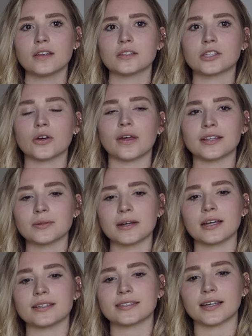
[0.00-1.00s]
So that's when
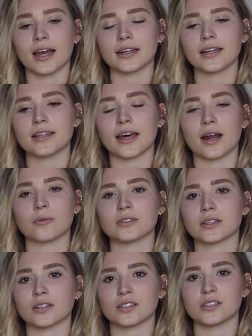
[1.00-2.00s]
I decided that I
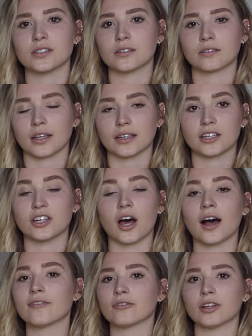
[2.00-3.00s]
was gonna like
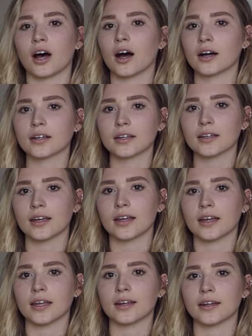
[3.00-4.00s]
not vlog
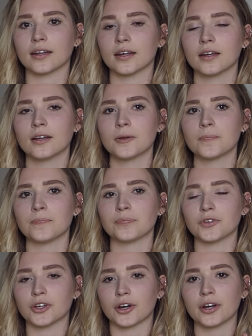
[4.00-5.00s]
in
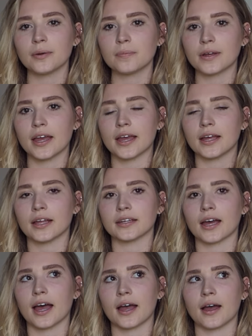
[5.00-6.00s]
Europe,
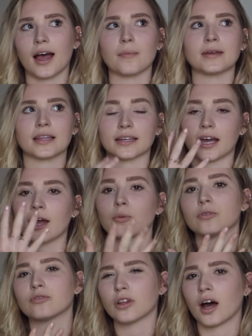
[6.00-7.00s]
and I mean, like, I
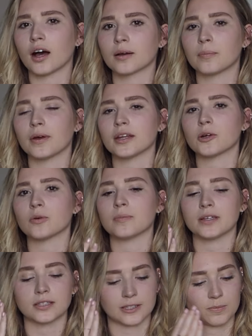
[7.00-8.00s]
would vlog, but it would
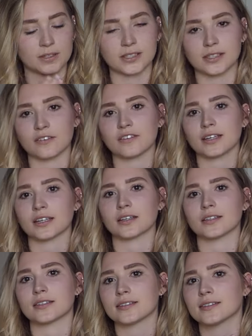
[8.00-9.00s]
be specific
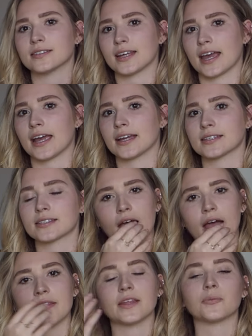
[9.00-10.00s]
days,
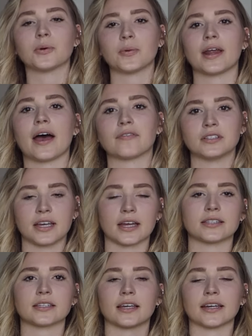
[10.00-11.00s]
and then we would have a
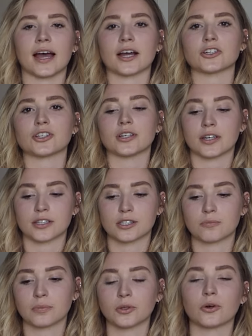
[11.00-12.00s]
day to like actually
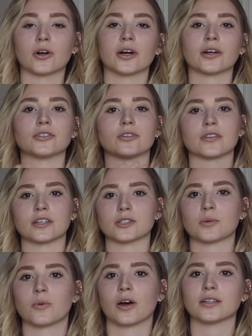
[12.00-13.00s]
explore and do
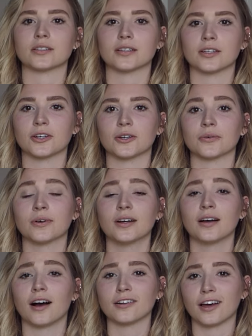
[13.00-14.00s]
things we wanted to do.
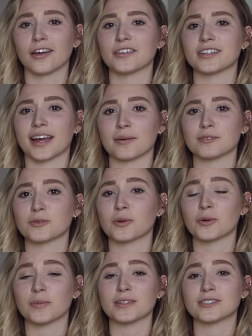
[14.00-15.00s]
A lot of the times
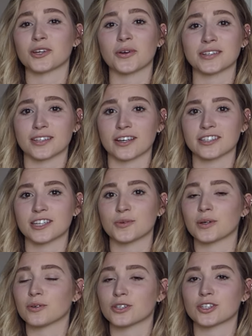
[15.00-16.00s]
we would be so
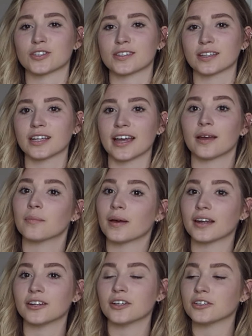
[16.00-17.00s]
exhausted we would just lay in
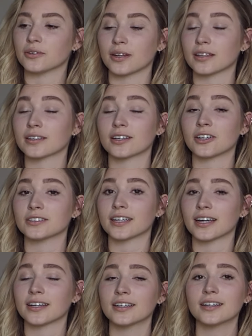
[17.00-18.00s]
bed and do nothing all
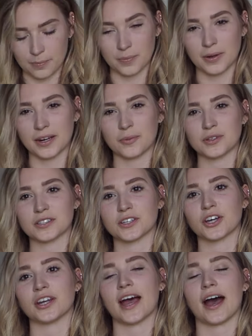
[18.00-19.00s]
day, but it was
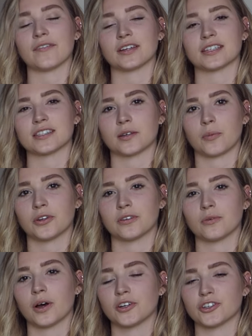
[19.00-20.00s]
good having someone
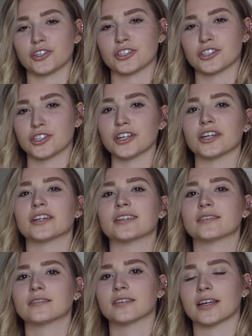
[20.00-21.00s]
who understood
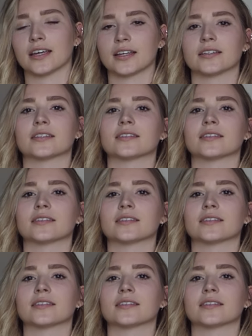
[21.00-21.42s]
it.